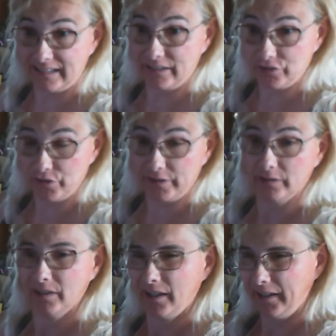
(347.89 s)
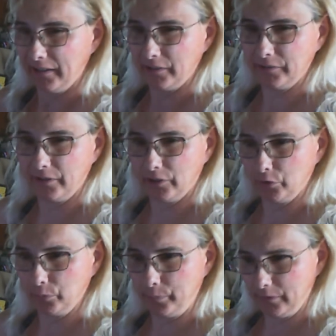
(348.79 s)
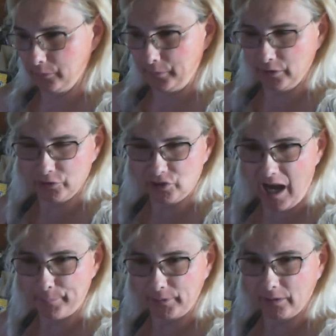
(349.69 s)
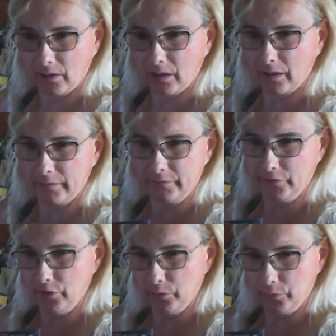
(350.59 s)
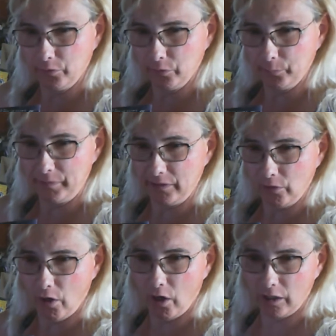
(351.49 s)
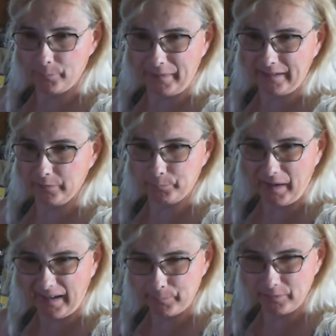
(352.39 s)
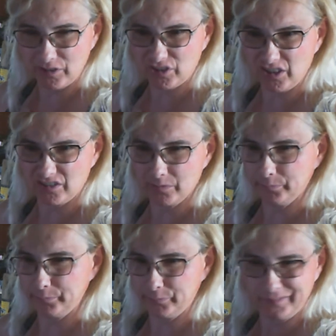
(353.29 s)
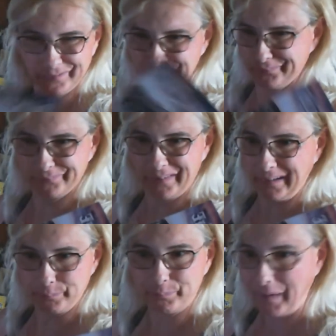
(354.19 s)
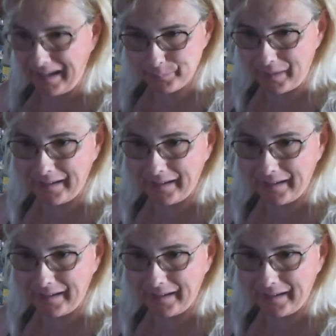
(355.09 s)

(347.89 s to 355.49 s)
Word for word: and it'll be a shopping cart, and it'll be automated payment system like PayPal. That's